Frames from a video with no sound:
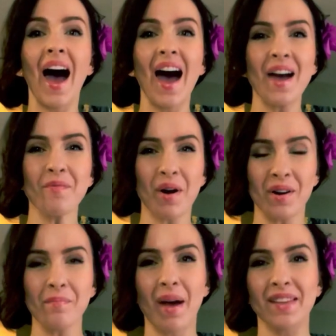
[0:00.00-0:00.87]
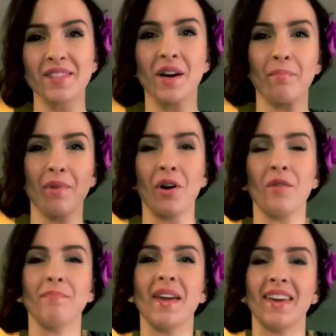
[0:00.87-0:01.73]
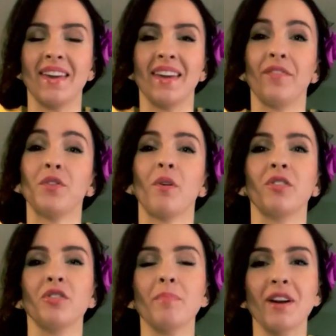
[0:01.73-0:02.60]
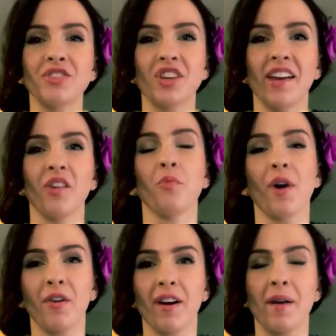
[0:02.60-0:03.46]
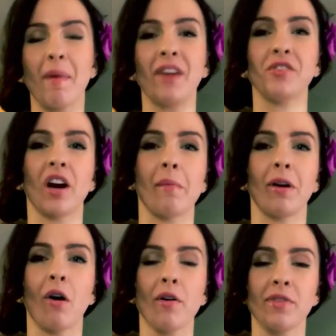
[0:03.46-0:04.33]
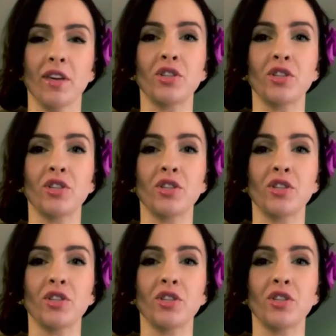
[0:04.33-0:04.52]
Hi, welcome back to Humble Homemaking. If you are new to my channel, welcome. I talk about all things